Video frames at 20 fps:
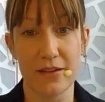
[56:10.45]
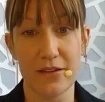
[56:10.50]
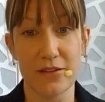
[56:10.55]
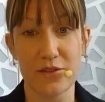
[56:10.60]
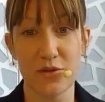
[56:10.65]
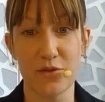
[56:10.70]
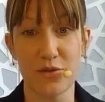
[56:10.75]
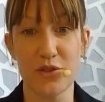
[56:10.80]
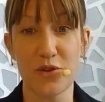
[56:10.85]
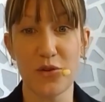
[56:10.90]

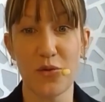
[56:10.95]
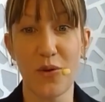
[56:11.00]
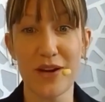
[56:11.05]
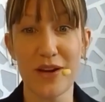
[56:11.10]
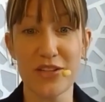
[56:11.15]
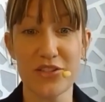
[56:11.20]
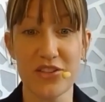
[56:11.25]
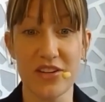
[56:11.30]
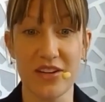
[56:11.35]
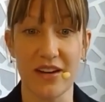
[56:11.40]
So it's
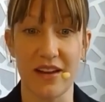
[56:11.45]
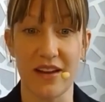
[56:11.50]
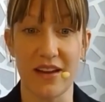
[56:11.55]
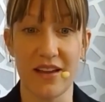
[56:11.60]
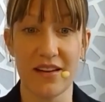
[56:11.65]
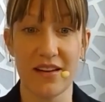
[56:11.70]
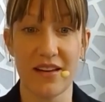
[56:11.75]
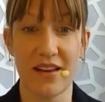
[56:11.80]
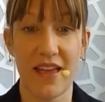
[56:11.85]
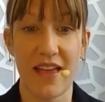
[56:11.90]
questioning
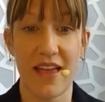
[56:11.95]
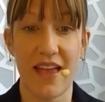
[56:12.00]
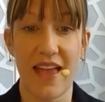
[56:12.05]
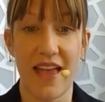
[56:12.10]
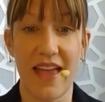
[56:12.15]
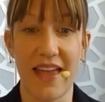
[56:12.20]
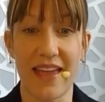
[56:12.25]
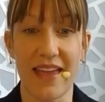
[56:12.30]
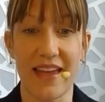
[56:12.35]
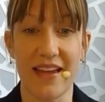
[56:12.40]
it,
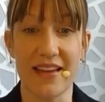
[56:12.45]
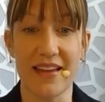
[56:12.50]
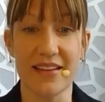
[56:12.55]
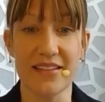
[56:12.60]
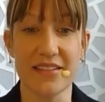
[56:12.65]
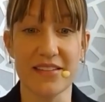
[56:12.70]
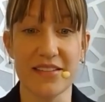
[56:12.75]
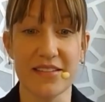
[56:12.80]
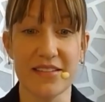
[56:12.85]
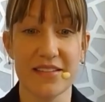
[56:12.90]

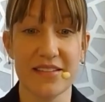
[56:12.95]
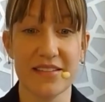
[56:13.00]
and